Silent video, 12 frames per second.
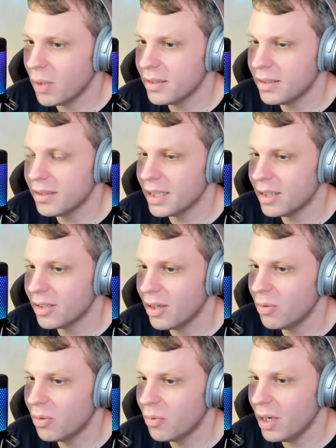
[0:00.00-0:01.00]
Why is this thing in
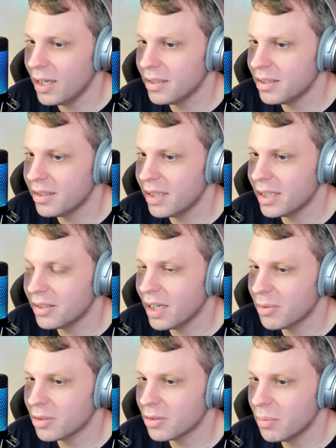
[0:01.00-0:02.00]
Go? Why is this thing in
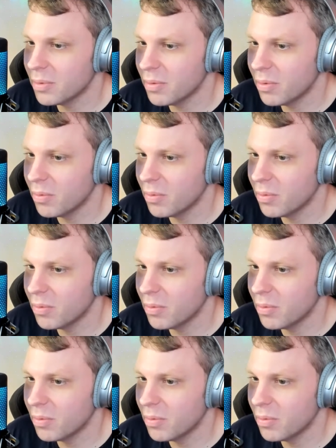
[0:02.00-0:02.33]
JavaScript?